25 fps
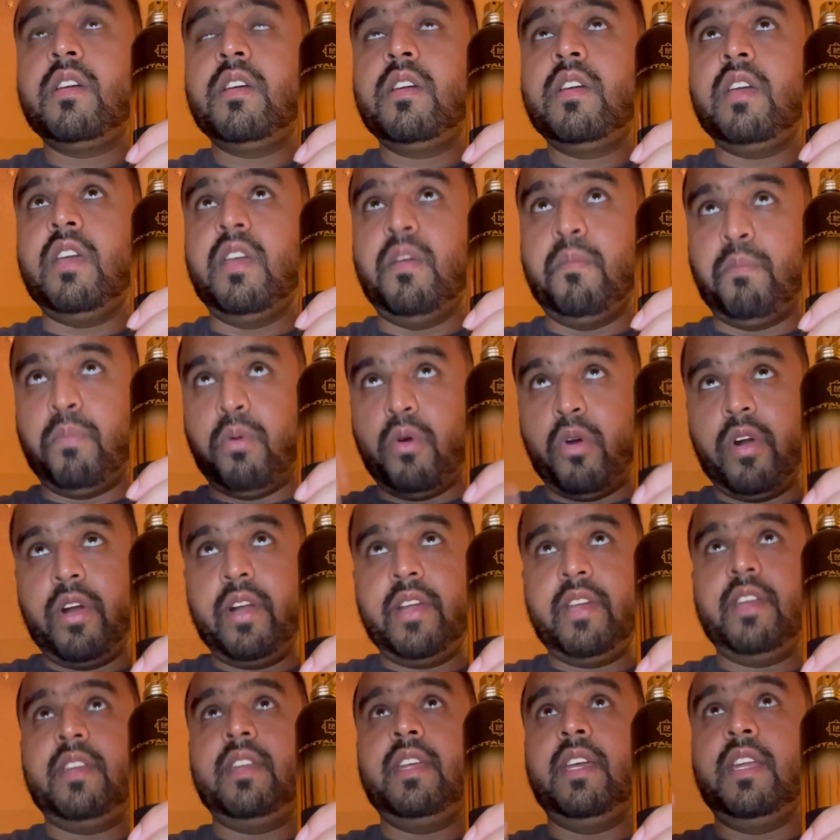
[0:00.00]

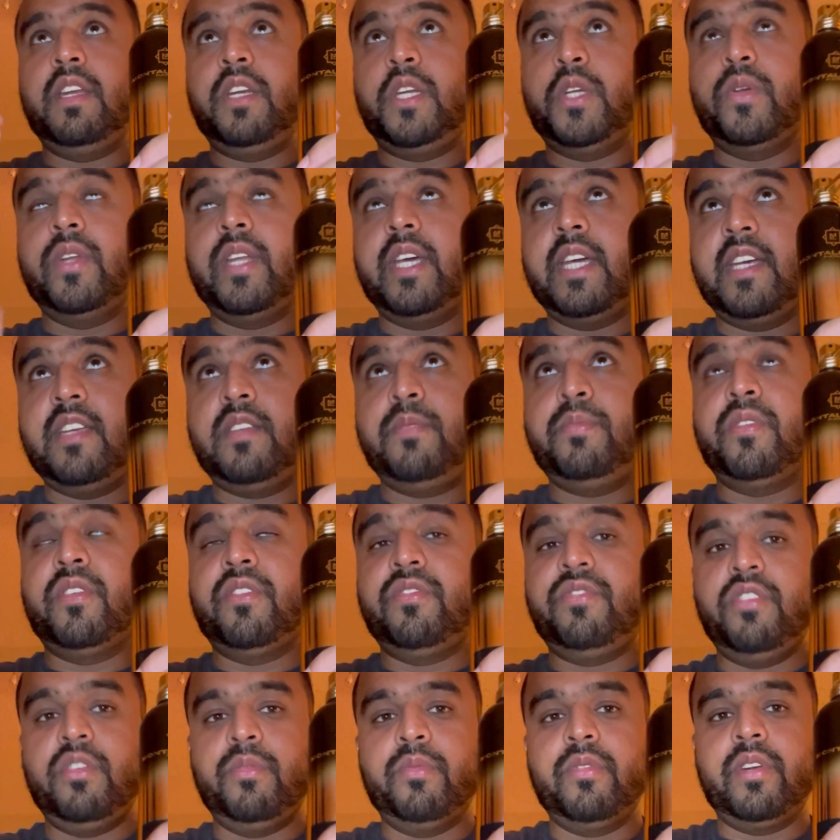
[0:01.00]
important in today's
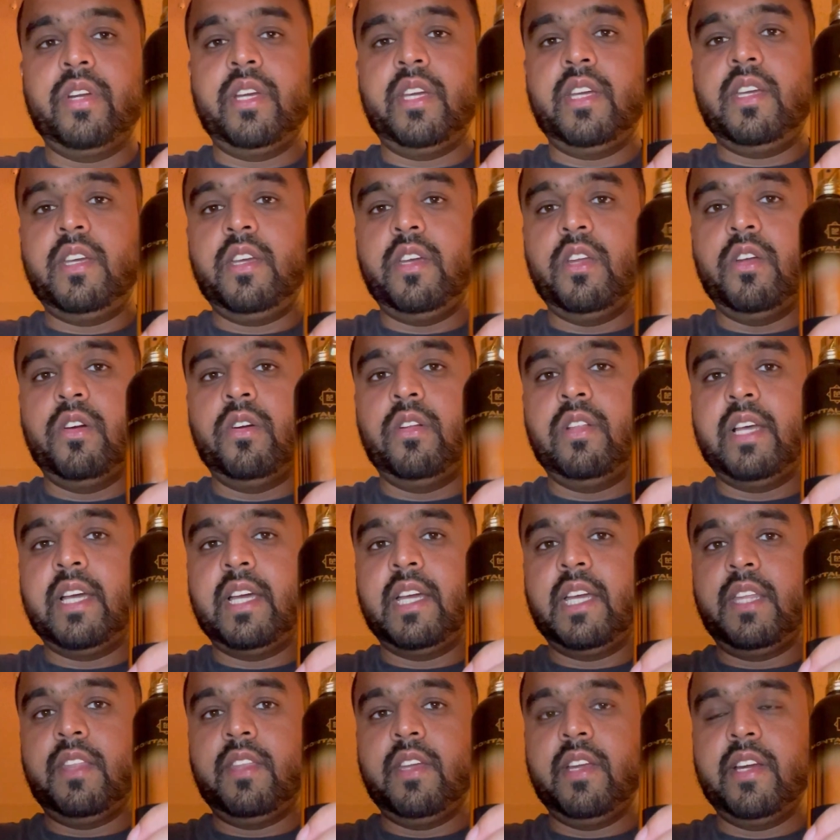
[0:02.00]
perfumery.
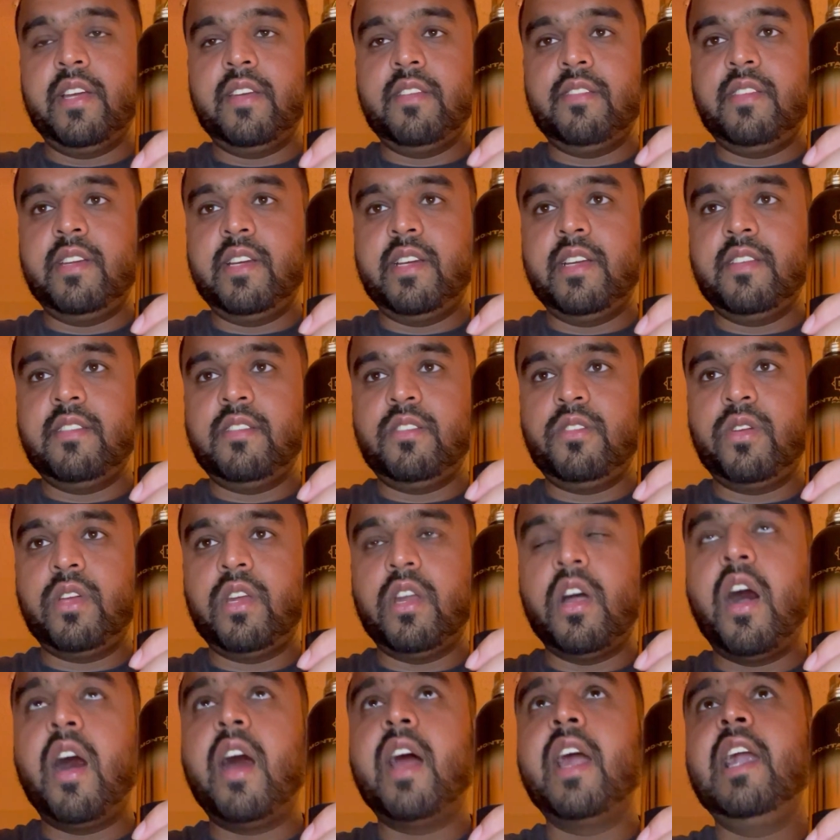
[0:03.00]
Like there is you can
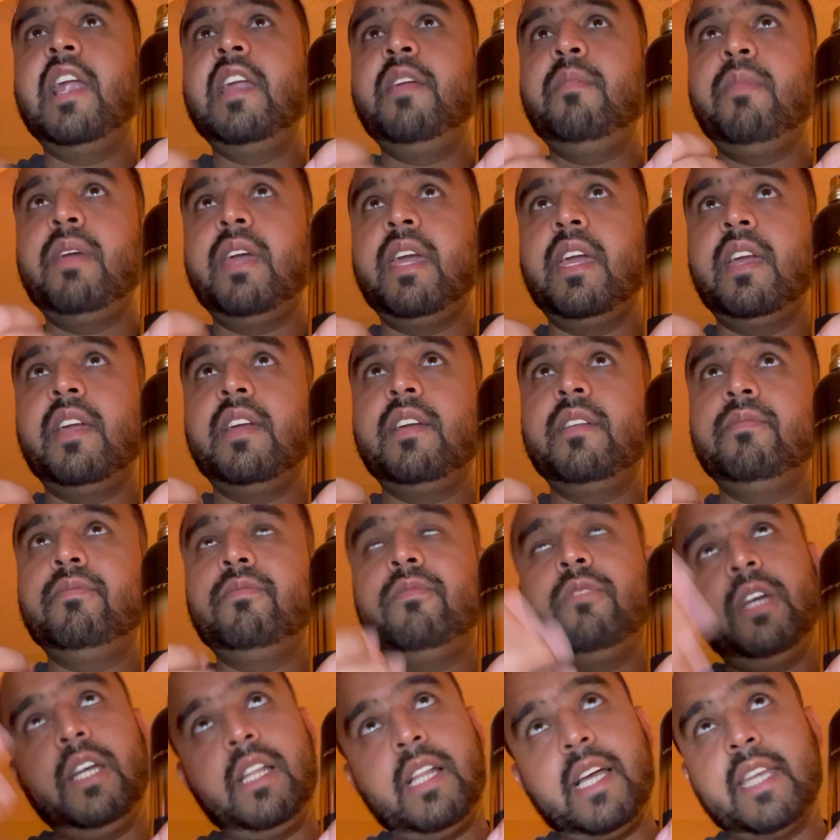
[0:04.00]
hardly make,
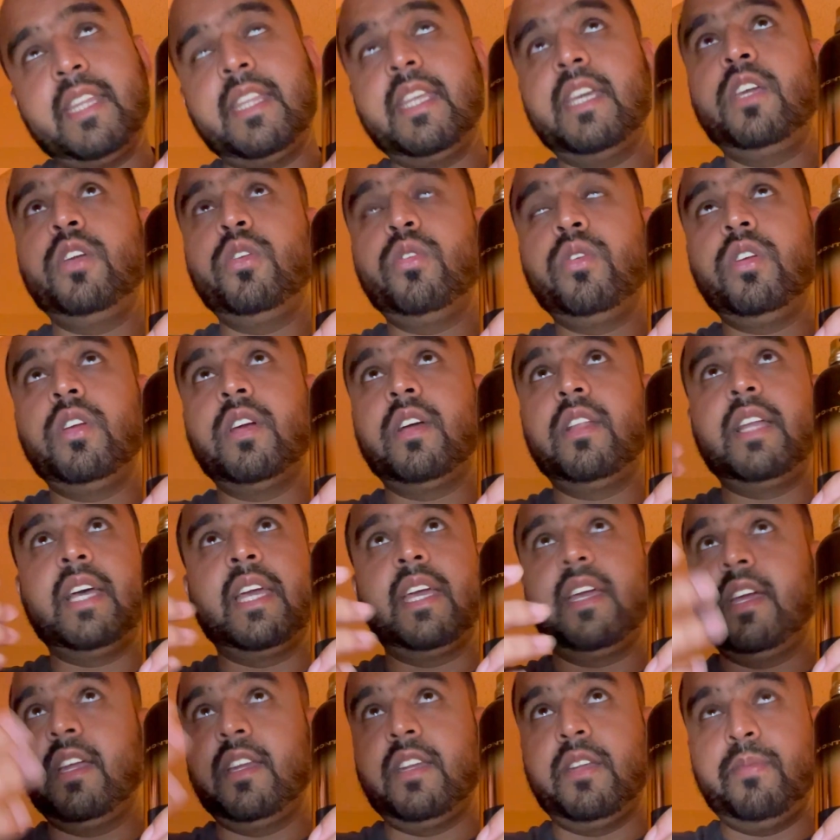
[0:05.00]
well, I think
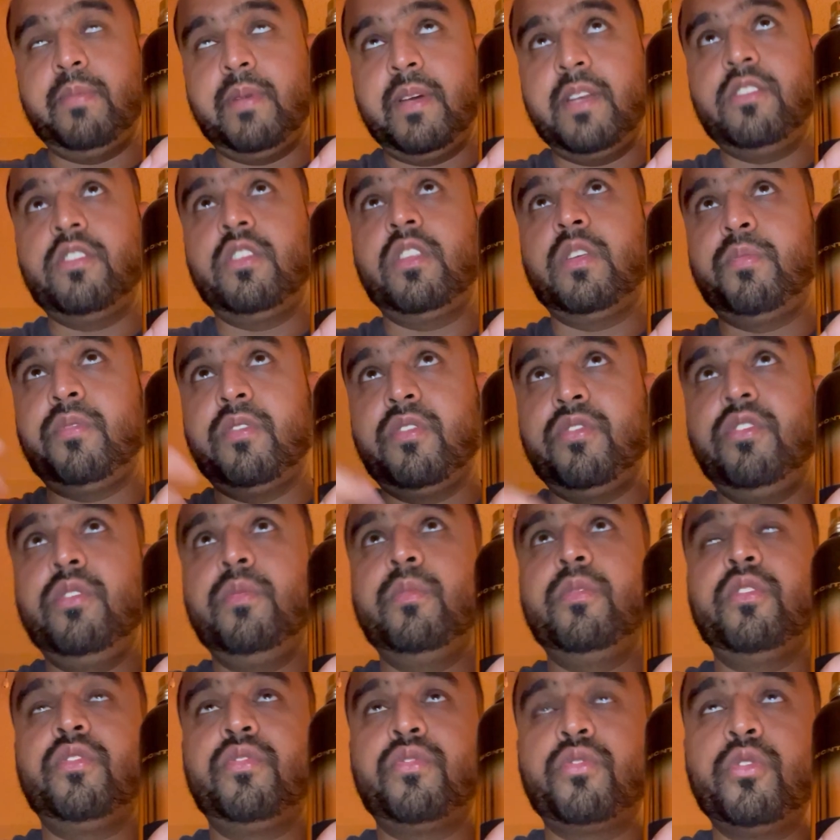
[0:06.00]
like, it depends on the
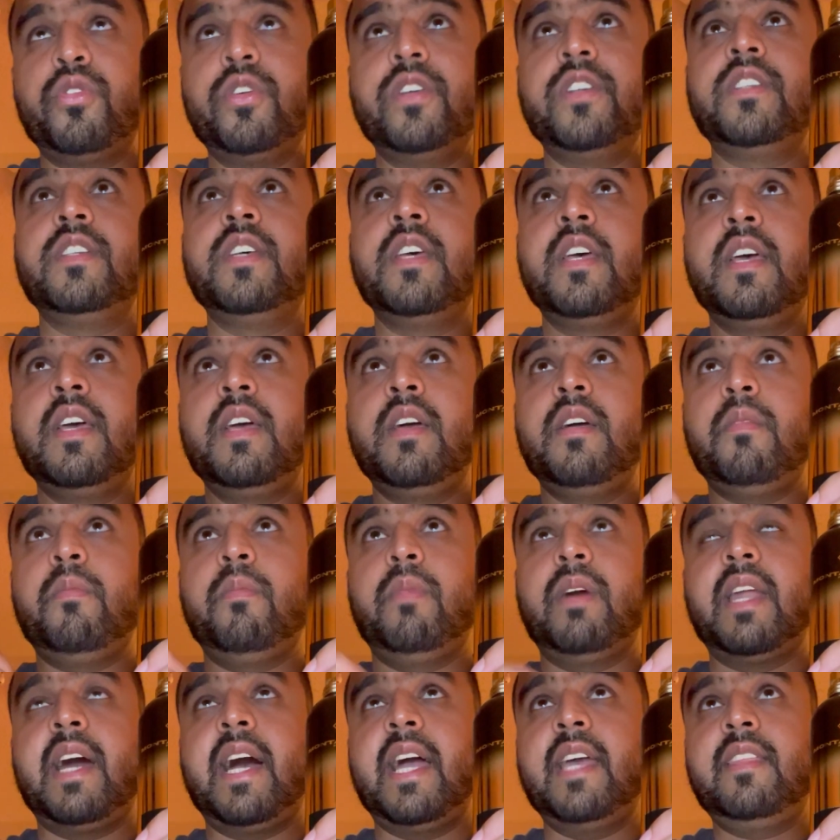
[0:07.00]
perfumer, of course,
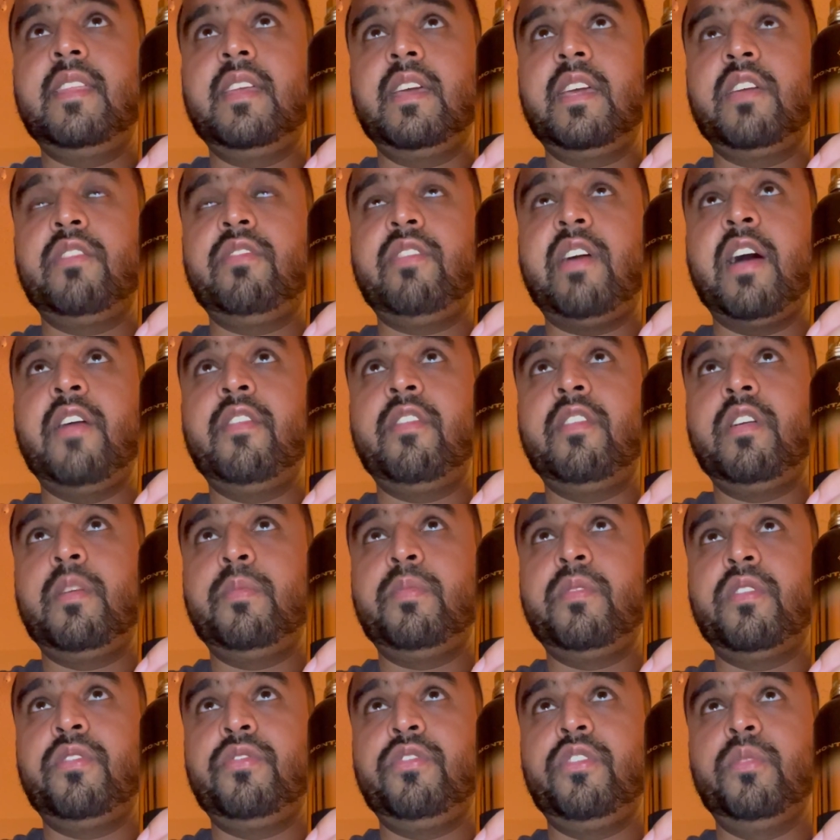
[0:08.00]
but I think if I were a
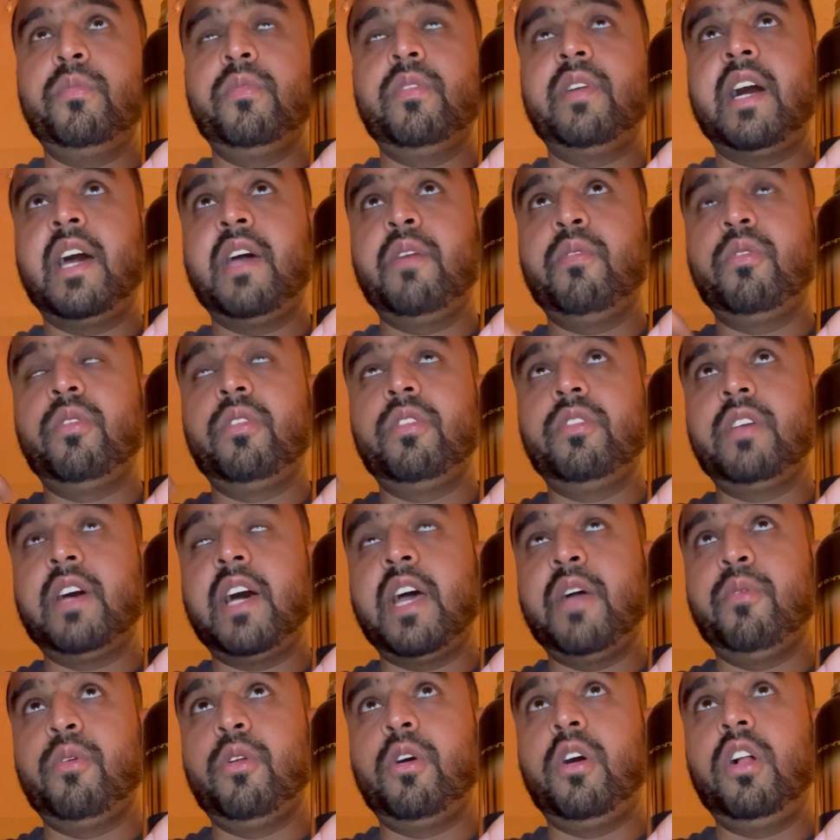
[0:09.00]
perfumer, I
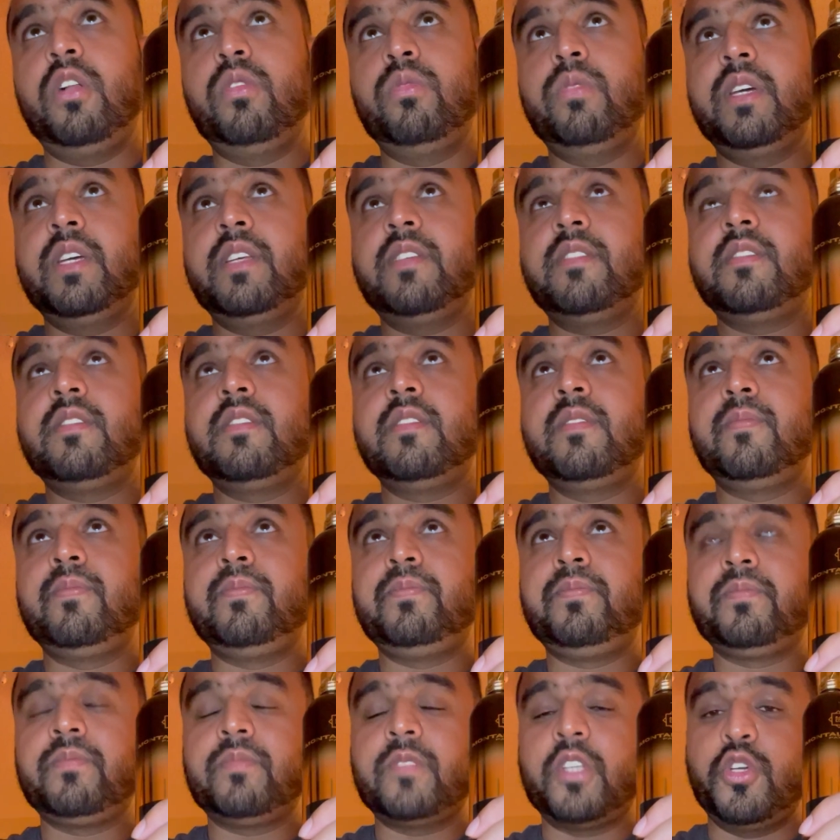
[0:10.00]
would always
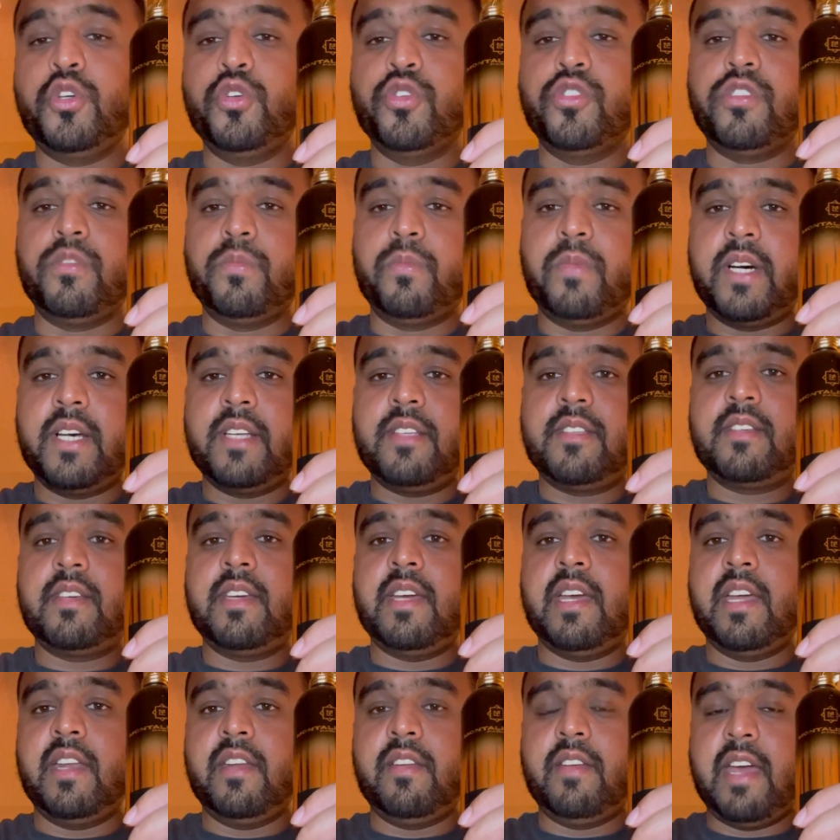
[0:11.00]
use musk
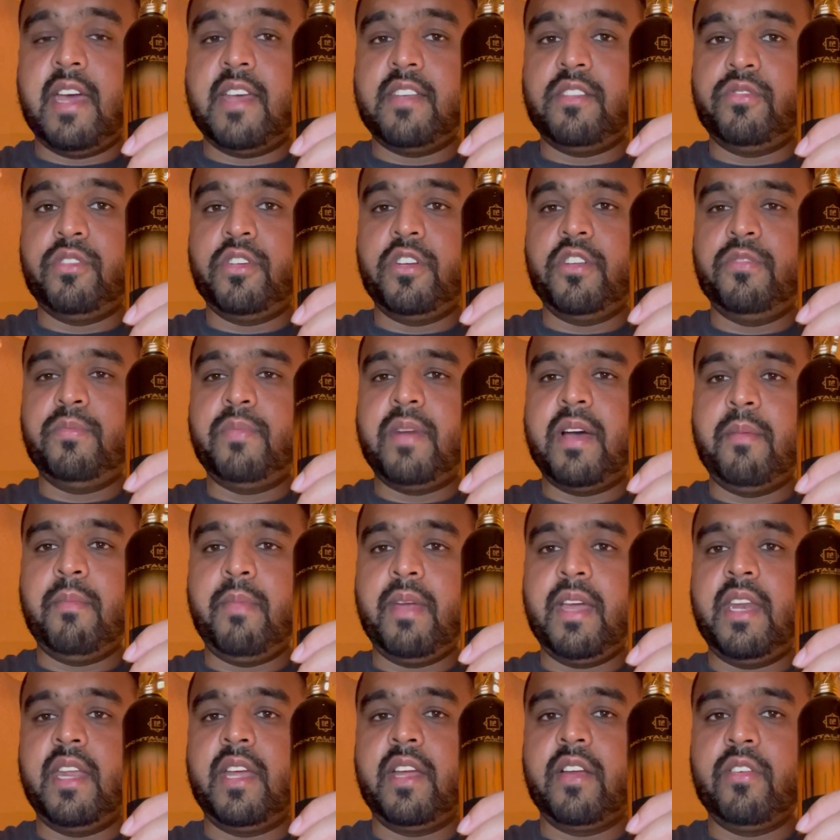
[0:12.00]
and as one of my
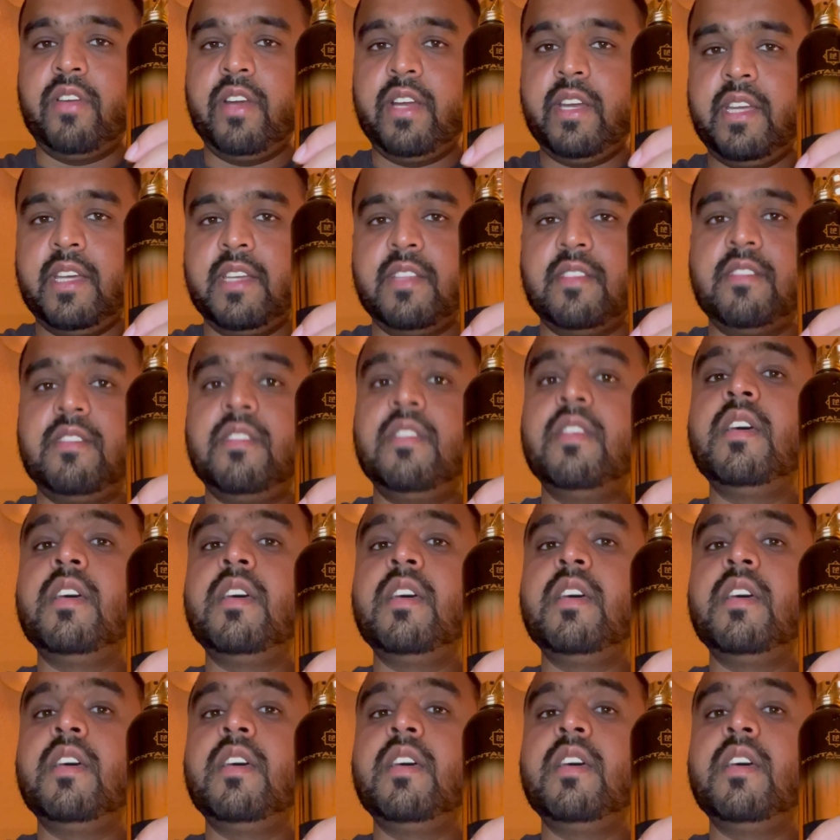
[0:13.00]
main ingredients